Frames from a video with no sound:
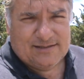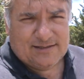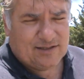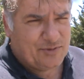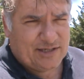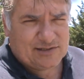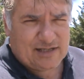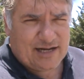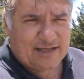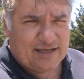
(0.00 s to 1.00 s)
Liberty is
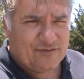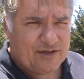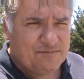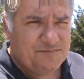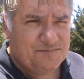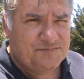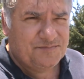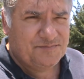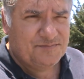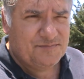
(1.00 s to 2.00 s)
not a given.
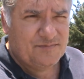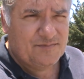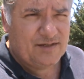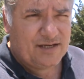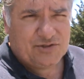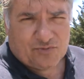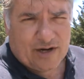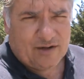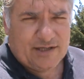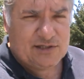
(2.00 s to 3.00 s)
It's
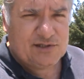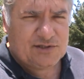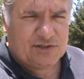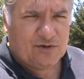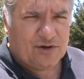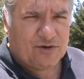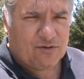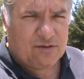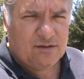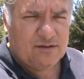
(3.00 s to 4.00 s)
rarely existed on
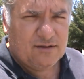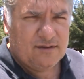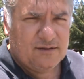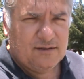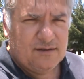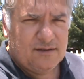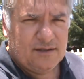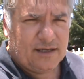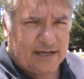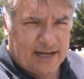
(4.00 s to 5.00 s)
Earth.
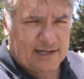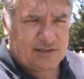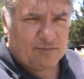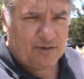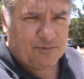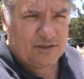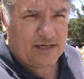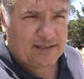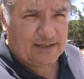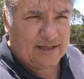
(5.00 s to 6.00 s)
It has to be
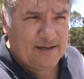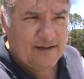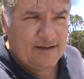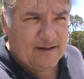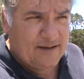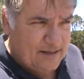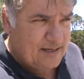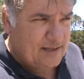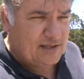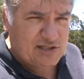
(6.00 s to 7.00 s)
protected.
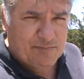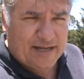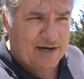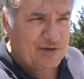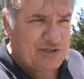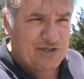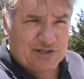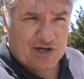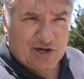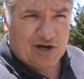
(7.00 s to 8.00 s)
These men
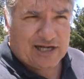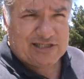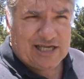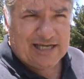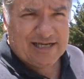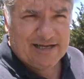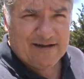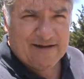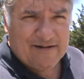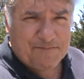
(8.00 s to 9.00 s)
understood the cost.
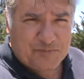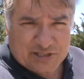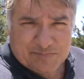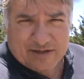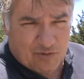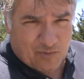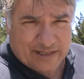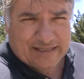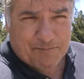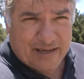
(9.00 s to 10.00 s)
These men were
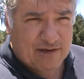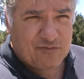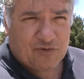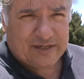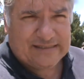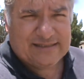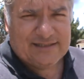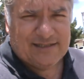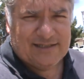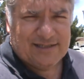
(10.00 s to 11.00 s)
willing to pay for it.
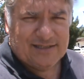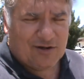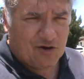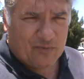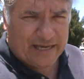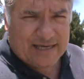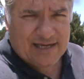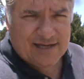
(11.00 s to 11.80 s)
Are we?